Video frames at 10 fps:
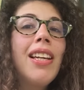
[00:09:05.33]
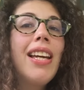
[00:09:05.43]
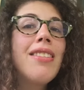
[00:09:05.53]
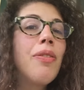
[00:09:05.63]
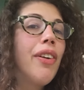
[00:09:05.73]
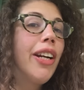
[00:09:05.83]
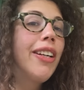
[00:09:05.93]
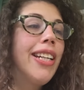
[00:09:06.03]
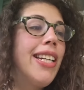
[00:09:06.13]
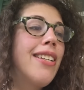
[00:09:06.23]
is
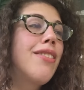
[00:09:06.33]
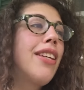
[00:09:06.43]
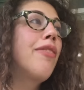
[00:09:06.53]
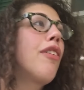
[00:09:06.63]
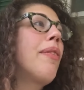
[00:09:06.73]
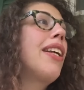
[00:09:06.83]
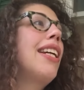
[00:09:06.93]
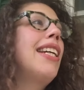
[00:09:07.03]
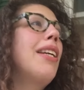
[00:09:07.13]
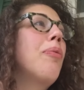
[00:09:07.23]
very easy for me to
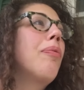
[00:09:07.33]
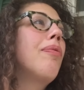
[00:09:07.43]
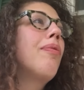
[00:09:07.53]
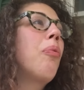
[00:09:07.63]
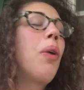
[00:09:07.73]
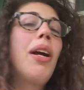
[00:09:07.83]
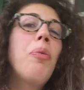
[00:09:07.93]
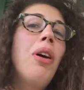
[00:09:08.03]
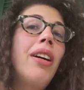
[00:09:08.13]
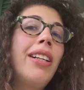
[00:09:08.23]
eat what I
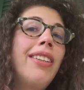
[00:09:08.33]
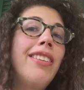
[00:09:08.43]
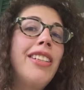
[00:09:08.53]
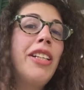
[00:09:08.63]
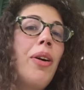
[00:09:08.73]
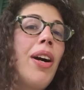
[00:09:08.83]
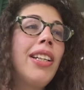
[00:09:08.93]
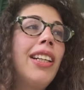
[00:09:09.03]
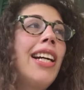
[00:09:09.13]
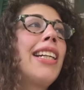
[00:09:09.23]
want. You know, I,
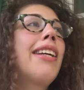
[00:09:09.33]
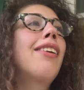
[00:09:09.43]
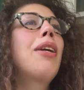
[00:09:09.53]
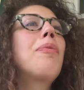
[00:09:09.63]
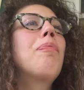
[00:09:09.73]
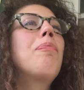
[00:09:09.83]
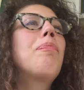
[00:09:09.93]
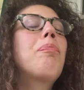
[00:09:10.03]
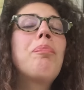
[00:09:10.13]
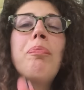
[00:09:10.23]
I get like
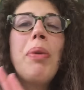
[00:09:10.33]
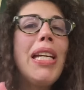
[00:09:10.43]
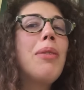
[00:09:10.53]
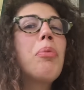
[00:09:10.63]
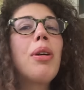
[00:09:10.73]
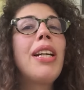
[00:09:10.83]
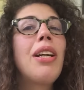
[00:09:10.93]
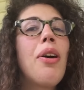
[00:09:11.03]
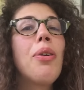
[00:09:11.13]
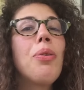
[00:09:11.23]
bean
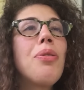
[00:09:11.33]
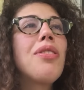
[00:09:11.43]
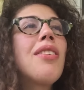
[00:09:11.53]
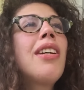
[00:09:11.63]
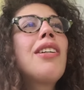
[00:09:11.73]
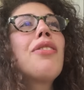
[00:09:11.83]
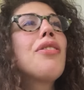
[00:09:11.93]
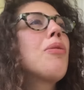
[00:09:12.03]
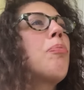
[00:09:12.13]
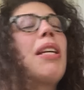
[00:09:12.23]
burritos,
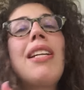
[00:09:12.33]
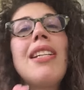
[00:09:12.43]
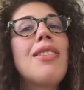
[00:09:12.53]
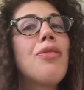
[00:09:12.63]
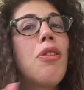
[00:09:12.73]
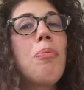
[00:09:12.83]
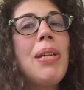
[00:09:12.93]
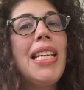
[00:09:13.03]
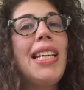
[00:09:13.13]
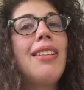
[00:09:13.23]
just beans, no
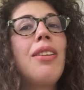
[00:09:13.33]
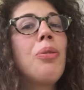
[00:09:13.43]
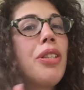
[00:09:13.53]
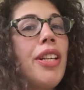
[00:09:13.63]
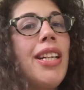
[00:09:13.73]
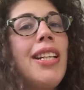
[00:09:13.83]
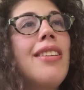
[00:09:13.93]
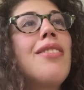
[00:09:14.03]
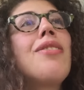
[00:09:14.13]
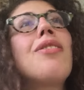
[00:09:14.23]
meat, no
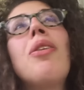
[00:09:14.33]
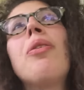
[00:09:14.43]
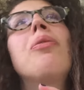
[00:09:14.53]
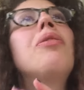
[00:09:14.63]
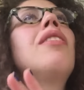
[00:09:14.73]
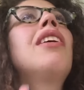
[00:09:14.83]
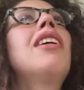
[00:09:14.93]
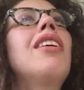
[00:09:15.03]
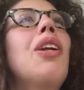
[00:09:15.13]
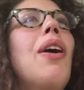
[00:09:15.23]
cheese, no,
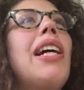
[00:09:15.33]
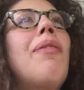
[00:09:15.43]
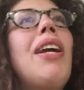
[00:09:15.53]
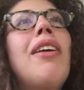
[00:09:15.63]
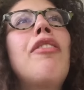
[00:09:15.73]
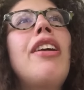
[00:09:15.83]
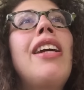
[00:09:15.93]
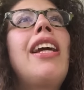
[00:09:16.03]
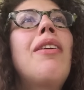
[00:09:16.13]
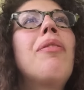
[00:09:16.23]
you know, I can make a
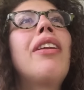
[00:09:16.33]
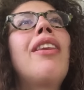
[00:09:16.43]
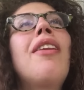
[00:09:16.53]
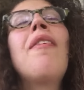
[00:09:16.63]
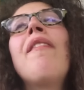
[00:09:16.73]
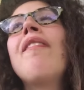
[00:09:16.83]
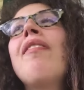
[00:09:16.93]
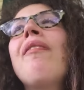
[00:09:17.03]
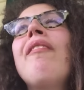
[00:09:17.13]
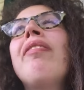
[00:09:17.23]
vegan with
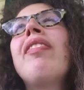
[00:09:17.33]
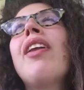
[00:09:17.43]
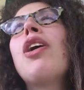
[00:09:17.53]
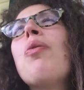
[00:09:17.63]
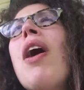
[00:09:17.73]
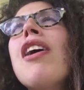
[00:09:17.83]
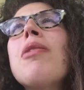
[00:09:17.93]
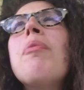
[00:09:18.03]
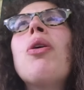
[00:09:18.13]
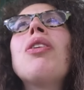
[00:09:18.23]

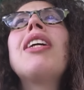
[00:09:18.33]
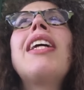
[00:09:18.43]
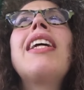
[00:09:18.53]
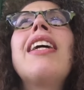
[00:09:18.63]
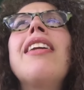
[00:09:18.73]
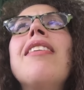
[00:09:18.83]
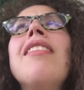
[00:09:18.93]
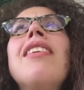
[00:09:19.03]
guacamole and